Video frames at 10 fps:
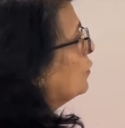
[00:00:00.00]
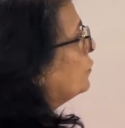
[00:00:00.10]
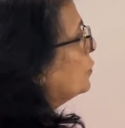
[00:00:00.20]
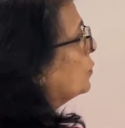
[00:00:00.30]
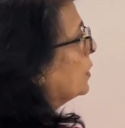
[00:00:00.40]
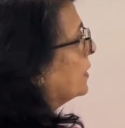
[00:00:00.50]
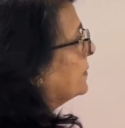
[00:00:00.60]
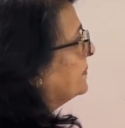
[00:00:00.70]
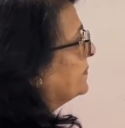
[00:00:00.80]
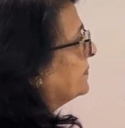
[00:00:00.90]
food.
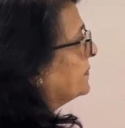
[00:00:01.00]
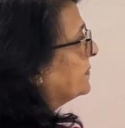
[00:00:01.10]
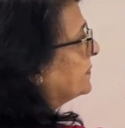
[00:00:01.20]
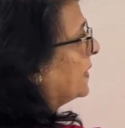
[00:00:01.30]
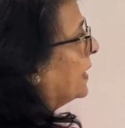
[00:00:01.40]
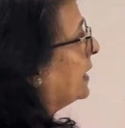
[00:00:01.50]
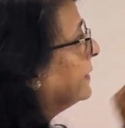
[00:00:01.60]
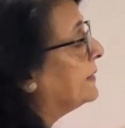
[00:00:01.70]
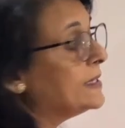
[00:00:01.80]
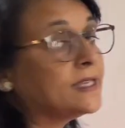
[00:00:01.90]

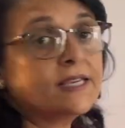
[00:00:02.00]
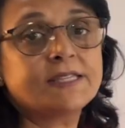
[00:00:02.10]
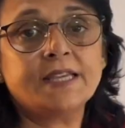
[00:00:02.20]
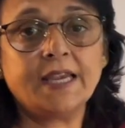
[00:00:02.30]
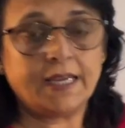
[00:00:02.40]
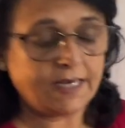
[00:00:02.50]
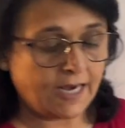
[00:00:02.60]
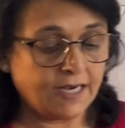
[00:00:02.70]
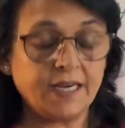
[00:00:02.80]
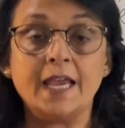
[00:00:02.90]
This is seen
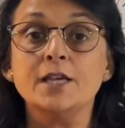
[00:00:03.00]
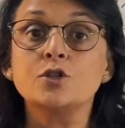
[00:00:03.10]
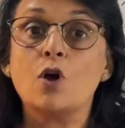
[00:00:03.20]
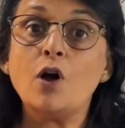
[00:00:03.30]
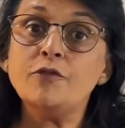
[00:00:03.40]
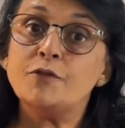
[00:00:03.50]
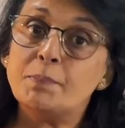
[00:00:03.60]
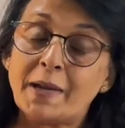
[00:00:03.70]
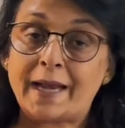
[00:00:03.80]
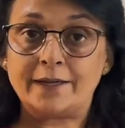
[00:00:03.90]
in case of
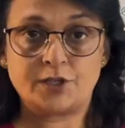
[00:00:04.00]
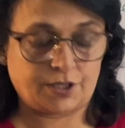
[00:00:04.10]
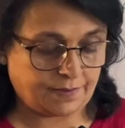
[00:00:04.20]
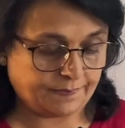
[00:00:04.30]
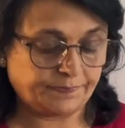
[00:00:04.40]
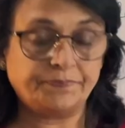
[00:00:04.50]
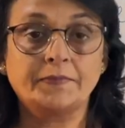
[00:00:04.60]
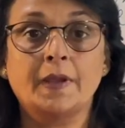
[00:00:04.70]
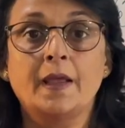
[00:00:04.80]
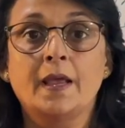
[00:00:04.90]
plants.
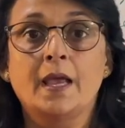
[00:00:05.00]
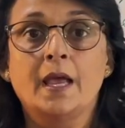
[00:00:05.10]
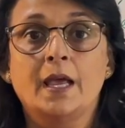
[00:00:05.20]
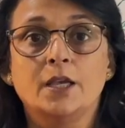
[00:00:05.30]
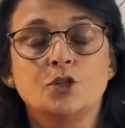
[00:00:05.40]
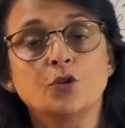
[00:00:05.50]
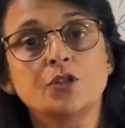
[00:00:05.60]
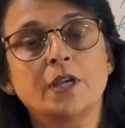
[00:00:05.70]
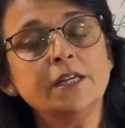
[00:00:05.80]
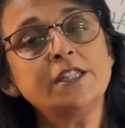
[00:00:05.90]
So
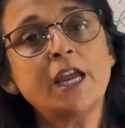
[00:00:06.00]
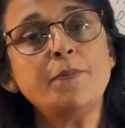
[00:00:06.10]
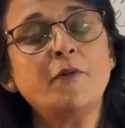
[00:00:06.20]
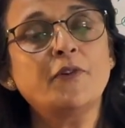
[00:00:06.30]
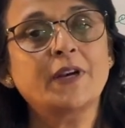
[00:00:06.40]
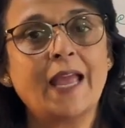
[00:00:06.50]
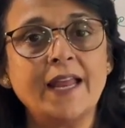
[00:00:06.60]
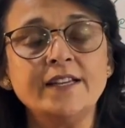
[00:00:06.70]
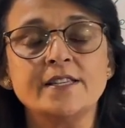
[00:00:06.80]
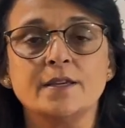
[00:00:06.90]
such type of
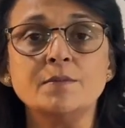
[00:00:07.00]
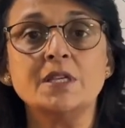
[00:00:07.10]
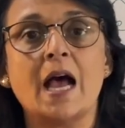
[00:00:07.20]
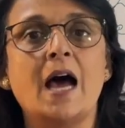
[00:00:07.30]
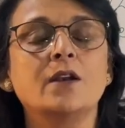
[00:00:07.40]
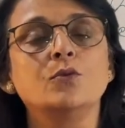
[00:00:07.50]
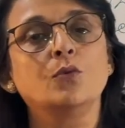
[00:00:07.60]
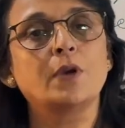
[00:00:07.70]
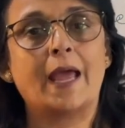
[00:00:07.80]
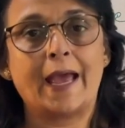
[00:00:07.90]
organisms are
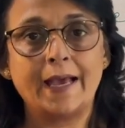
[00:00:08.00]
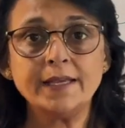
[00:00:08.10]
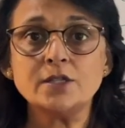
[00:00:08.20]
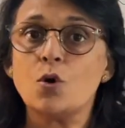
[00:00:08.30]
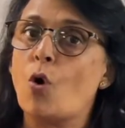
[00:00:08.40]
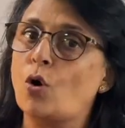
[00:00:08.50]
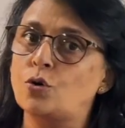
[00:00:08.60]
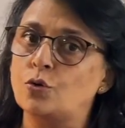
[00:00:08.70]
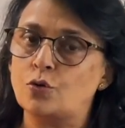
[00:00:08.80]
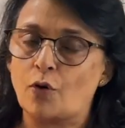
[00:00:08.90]
known as
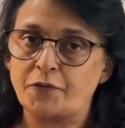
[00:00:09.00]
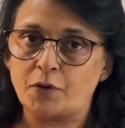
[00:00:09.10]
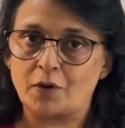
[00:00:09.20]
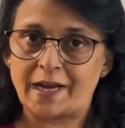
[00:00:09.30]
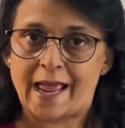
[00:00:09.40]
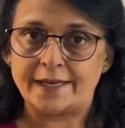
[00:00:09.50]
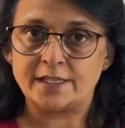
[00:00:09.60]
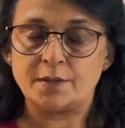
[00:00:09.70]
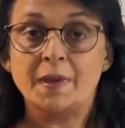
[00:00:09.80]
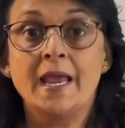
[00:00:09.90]
autotrophic
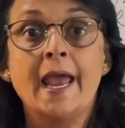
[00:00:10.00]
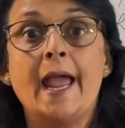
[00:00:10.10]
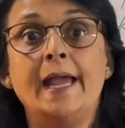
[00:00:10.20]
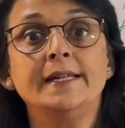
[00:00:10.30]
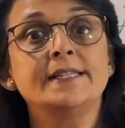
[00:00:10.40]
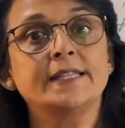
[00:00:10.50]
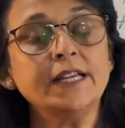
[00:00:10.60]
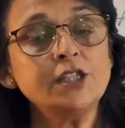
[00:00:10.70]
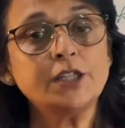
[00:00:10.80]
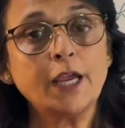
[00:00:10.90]
organism and
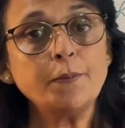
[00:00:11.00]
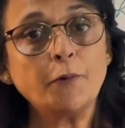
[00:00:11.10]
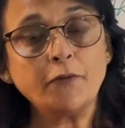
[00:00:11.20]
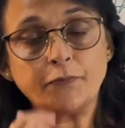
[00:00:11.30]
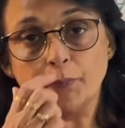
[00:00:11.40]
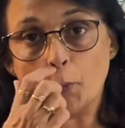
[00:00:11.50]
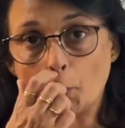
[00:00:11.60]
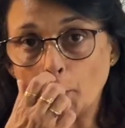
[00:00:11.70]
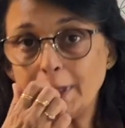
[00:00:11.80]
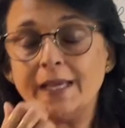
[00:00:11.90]
such type of
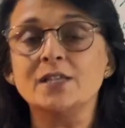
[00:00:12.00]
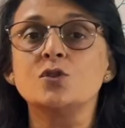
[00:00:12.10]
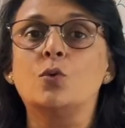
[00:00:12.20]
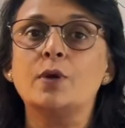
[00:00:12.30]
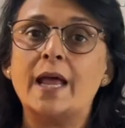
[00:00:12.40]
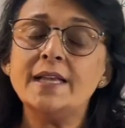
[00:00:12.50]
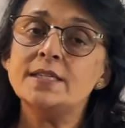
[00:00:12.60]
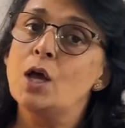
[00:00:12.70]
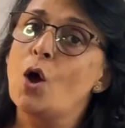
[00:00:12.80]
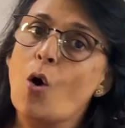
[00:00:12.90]
board is known
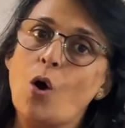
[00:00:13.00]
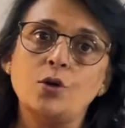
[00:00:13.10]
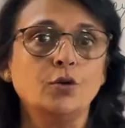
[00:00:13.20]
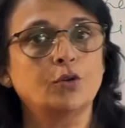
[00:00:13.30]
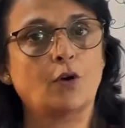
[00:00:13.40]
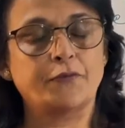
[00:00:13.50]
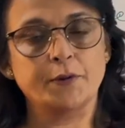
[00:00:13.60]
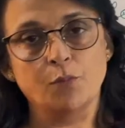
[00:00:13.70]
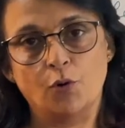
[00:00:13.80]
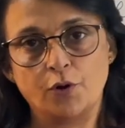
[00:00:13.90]
as
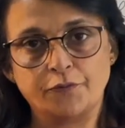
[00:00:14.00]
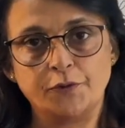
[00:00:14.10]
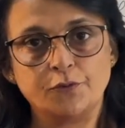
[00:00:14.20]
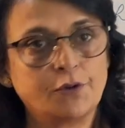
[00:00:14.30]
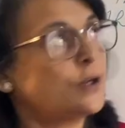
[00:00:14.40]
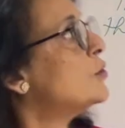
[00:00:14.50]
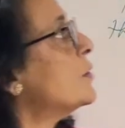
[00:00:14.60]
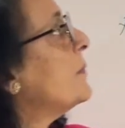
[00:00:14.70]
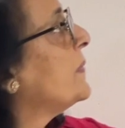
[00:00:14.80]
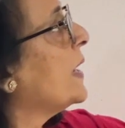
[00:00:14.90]
autotrophic mode of nutrition.